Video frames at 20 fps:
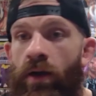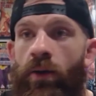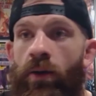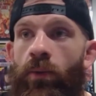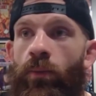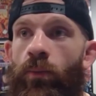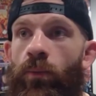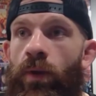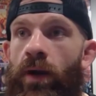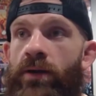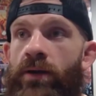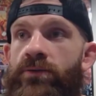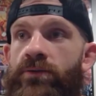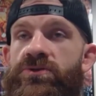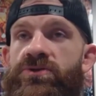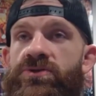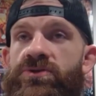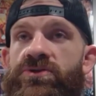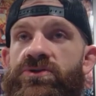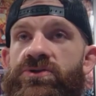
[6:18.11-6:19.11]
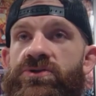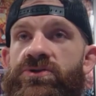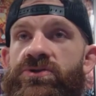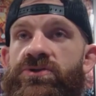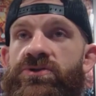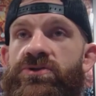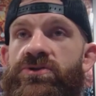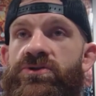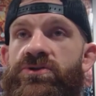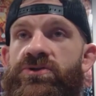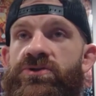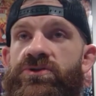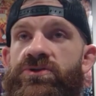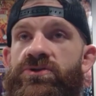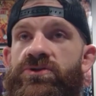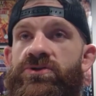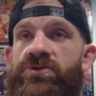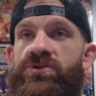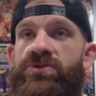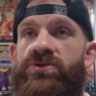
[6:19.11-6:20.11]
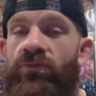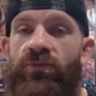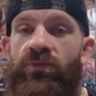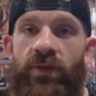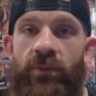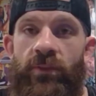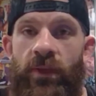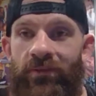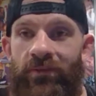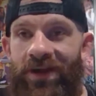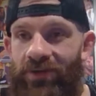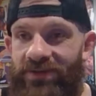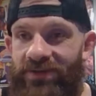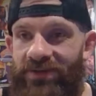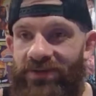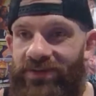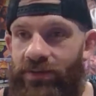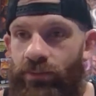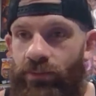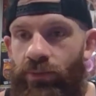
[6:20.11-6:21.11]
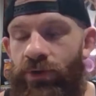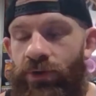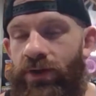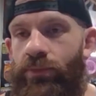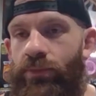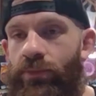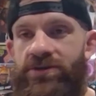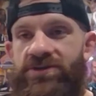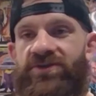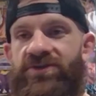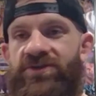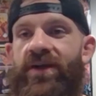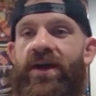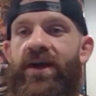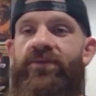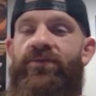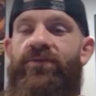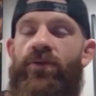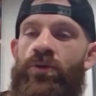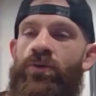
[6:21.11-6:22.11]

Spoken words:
Wow. So you've really been around wrestling pretty much forever.